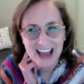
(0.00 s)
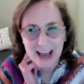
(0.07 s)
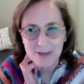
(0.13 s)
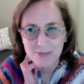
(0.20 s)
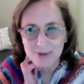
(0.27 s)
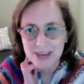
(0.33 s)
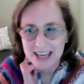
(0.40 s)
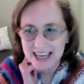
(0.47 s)
I, I
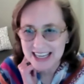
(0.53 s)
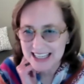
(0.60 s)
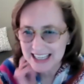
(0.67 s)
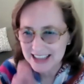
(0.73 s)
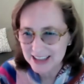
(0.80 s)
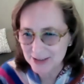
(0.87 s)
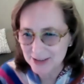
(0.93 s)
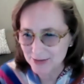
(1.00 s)
peeked
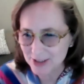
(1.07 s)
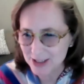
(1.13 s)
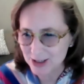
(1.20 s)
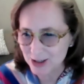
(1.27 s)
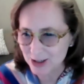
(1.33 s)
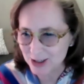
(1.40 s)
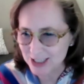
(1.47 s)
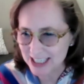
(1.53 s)
at the
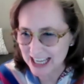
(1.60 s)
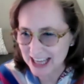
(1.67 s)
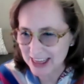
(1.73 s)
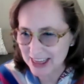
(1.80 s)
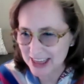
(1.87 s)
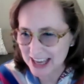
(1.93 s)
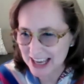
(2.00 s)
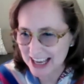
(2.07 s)
visitors, and I
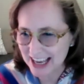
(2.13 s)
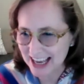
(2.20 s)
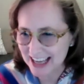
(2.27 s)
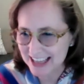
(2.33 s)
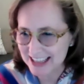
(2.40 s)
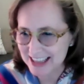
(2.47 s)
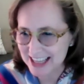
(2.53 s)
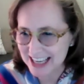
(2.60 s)
think
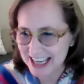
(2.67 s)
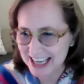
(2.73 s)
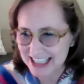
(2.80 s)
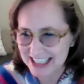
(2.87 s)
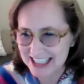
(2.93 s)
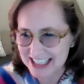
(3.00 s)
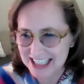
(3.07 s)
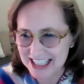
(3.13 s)
I think I
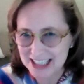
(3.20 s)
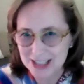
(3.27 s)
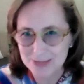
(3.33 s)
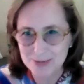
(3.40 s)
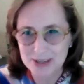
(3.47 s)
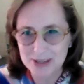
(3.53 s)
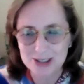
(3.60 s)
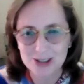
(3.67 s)
see that
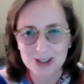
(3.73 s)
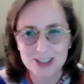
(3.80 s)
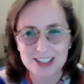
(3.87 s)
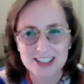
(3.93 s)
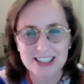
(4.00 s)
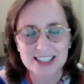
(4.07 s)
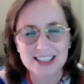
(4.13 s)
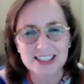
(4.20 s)
Spencer
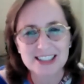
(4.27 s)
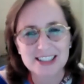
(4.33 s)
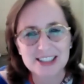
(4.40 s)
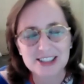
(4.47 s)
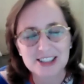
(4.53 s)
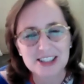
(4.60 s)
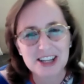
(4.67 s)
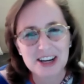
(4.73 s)
is, is
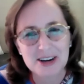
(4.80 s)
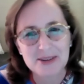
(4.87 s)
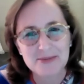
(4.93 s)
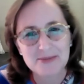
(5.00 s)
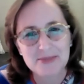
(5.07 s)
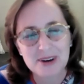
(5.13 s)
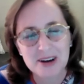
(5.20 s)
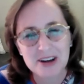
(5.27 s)
still
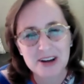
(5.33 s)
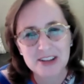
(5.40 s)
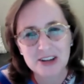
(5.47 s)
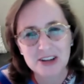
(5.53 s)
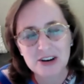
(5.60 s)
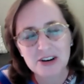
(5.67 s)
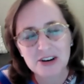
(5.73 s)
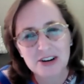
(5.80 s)
um, on the
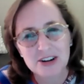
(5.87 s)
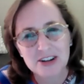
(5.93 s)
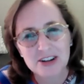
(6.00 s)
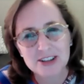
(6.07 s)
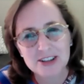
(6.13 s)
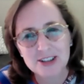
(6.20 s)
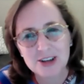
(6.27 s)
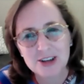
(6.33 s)
call.
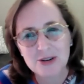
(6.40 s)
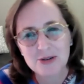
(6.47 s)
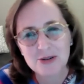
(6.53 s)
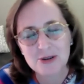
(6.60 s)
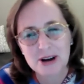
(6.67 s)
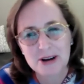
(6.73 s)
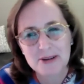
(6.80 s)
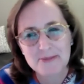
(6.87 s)

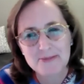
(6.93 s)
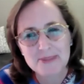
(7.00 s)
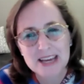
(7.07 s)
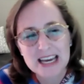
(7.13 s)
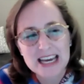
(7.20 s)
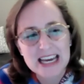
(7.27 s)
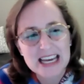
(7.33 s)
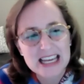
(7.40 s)
So um,
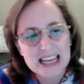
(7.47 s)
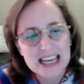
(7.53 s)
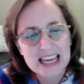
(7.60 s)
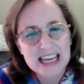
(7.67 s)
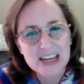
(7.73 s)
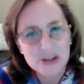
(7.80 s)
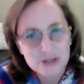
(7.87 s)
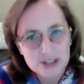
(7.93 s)

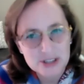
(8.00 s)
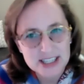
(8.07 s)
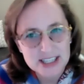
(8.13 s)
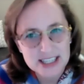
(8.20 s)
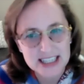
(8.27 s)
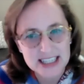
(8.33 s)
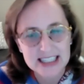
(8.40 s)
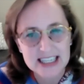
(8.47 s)

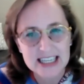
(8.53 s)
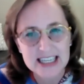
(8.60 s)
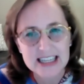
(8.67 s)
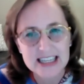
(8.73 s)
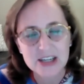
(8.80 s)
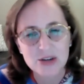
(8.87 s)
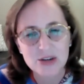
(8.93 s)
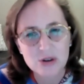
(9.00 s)
interestingly,
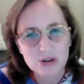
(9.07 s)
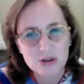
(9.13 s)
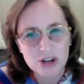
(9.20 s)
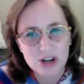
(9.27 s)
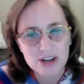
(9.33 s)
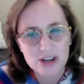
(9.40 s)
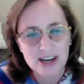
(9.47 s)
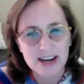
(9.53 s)
the
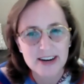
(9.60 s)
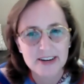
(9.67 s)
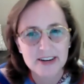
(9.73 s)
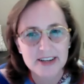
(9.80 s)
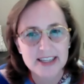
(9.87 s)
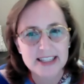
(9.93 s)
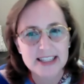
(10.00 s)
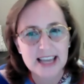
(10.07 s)
Grosjean
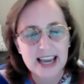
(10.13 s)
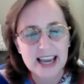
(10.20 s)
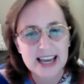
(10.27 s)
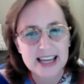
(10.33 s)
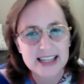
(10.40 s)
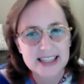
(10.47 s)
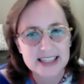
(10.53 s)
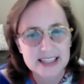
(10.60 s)
Diaries
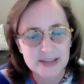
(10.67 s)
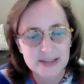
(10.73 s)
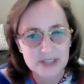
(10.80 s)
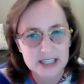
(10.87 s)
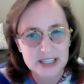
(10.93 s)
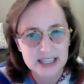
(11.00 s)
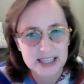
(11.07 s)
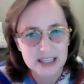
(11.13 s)
and the
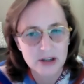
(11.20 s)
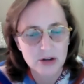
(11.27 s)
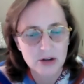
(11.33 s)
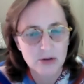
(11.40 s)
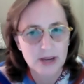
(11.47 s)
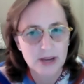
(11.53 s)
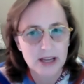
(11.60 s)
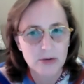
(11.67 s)
Tiffany
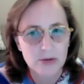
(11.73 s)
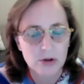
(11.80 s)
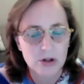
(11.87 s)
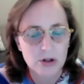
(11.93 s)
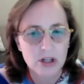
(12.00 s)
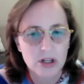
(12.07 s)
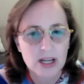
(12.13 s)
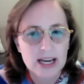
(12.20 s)
Technical
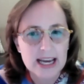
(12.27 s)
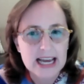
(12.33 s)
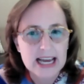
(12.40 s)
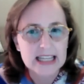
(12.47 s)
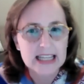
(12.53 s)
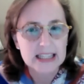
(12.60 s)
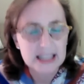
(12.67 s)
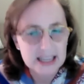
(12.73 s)
Manual
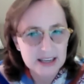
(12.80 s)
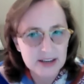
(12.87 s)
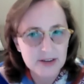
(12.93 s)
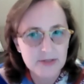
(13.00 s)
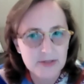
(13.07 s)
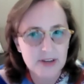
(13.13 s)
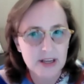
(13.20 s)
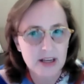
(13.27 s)

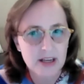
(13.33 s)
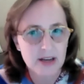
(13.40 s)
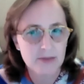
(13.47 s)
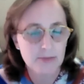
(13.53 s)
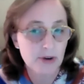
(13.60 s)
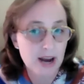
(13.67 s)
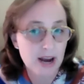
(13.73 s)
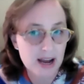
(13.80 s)
live at
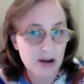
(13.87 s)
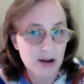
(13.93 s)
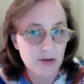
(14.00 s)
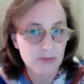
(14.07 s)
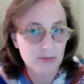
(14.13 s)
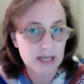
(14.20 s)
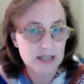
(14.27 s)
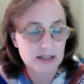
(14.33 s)
Brown
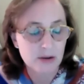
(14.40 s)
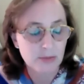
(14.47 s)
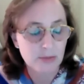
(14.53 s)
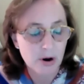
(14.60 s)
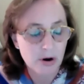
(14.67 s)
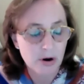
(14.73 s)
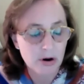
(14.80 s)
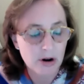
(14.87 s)
because they're
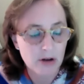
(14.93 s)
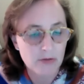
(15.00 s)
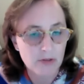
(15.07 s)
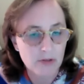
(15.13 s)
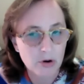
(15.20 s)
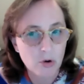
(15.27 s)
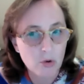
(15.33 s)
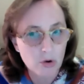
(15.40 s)
part of
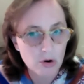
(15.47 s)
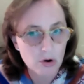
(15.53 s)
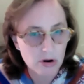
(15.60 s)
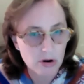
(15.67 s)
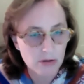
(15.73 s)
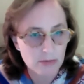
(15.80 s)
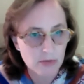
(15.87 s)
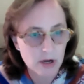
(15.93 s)
the
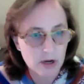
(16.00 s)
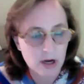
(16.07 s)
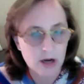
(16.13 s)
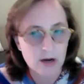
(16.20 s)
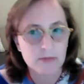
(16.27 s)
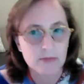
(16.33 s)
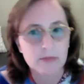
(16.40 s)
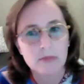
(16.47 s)
Gorham
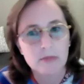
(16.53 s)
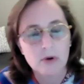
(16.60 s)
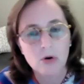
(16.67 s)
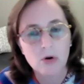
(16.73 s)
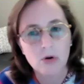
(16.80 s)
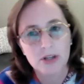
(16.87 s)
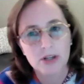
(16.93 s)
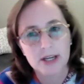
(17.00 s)
um,
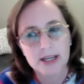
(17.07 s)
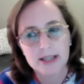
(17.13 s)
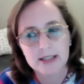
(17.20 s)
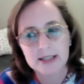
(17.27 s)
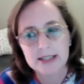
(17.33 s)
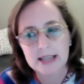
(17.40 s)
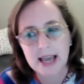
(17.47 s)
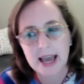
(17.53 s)

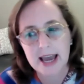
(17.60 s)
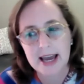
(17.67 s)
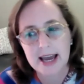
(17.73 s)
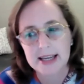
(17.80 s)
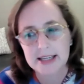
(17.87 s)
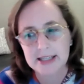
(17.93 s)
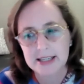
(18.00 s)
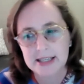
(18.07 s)
holdings,
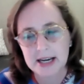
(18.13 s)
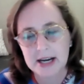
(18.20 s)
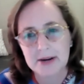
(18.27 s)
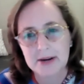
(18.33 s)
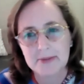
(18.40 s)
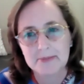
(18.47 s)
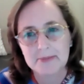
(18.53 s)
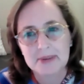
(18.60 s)
and
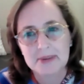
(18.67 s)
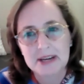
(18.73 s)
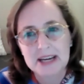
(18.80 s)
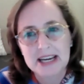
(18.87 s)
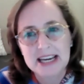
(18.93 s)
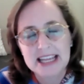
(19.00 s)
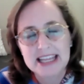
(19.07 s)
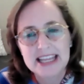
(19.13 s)
um,
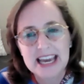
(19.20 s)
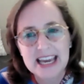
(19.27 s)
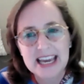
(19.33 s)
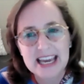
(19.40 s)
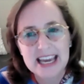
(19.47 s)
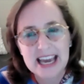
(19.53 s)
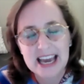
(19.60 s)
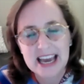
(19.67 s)

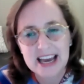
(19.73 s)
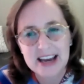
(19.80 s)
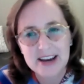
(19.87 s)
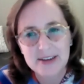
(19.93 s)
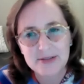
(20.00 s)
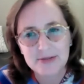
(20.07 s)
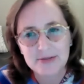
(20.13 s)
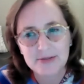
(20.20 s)
they
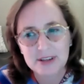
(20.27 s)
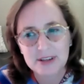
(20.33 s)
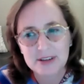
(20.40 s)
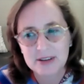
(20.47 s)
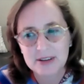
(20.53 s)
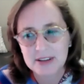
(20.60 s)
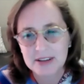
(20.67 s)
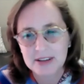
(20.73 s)
have
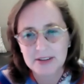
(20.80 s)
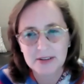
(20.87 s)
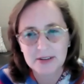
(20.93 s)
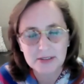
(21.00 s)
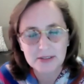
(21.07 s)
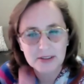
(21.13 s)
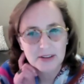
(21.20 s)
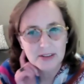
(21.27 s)
uh,
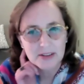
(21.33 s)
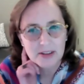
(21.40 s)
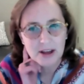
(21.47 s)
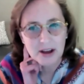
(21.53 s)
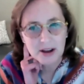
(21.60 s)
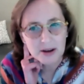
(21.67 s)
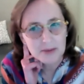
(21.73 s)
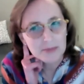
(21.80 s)

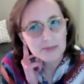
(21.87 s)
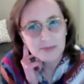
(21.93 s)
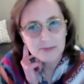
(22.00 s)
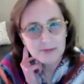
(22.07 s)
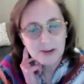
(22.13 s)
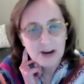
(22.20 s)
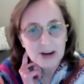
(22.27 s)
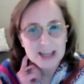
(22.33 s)
um,
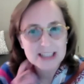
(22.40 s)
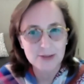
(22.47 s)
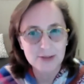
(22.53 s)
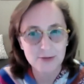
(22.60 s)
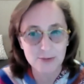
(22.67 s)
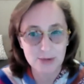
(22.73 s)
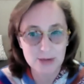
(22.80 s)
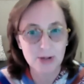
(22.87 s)
various
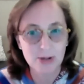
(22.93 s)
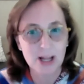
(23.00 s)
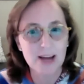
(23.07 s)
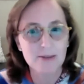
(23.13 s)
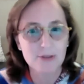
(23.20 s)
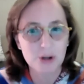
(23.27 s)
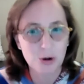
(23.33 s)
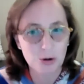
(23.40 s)
different people
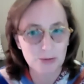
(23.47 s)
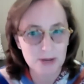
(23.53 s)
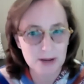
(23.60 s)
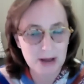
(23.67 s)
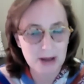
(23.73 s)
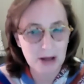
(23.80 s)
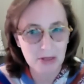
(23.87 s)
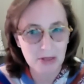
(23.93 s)
have told me
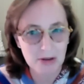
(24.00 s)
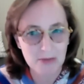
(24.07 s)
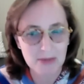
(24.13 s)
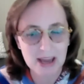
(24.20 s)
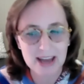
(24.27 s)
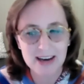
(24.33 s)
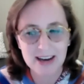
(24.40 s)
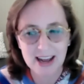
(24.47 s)
about them
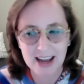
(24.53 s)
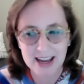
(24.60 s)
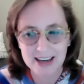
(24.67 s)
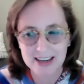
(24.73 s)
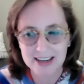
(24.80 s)
at, at,